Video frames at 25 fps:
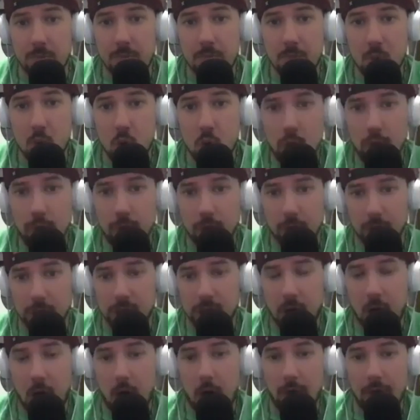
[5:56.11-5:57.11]
movers,
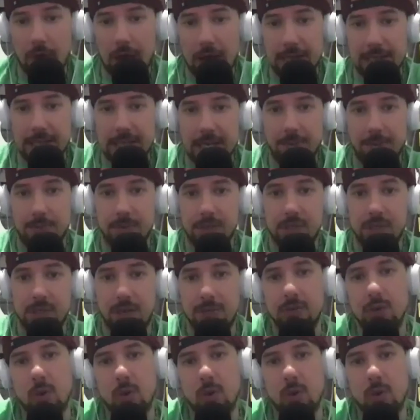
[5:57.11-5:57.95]
all that type of stuff.